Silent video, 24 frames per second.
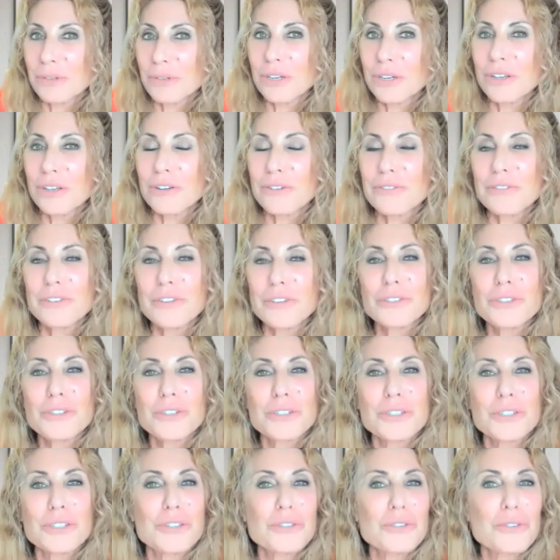What are your
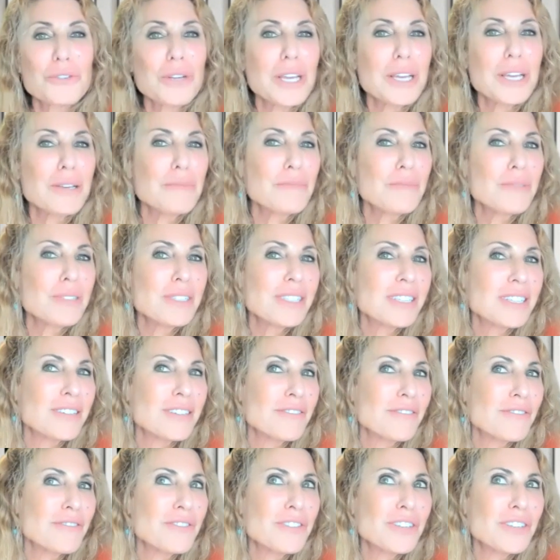future dreams
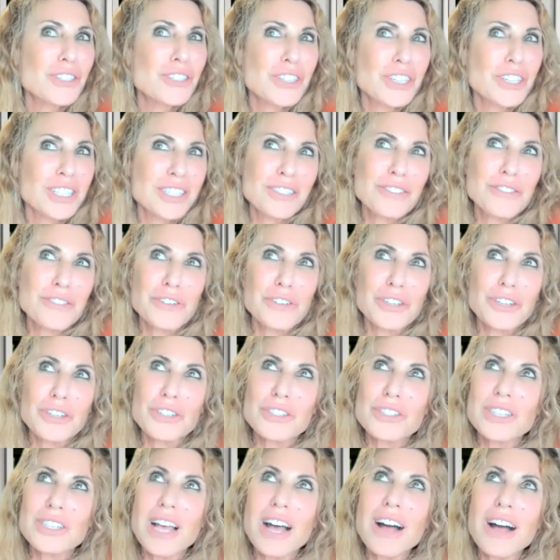and visions for
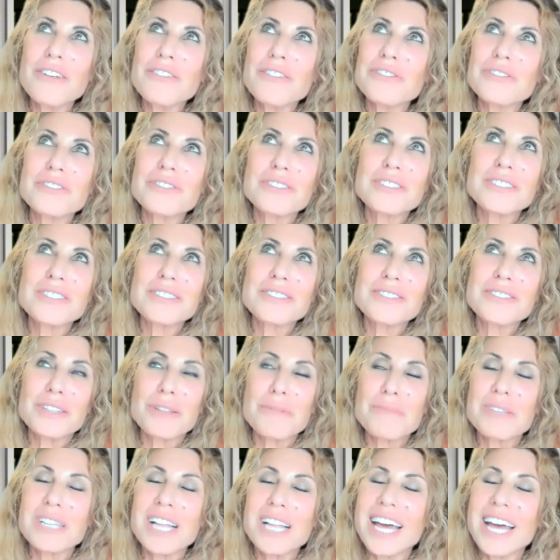yourself, for
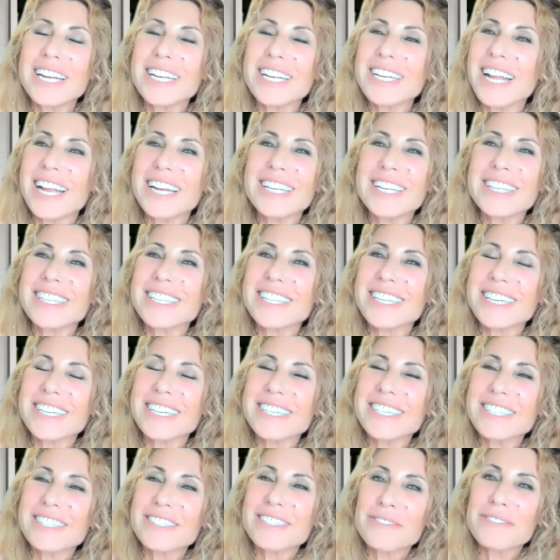the planet,
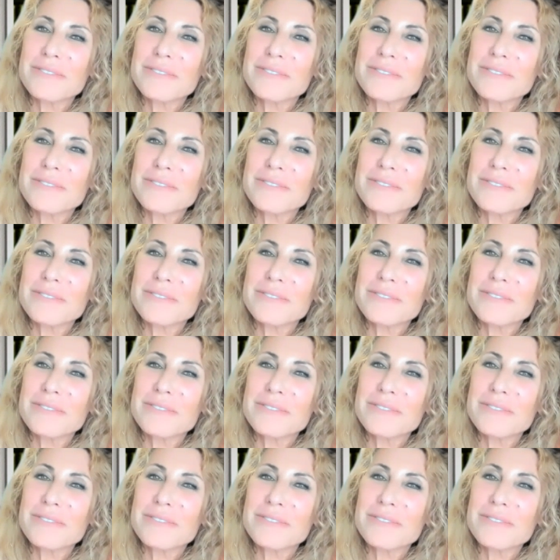anything?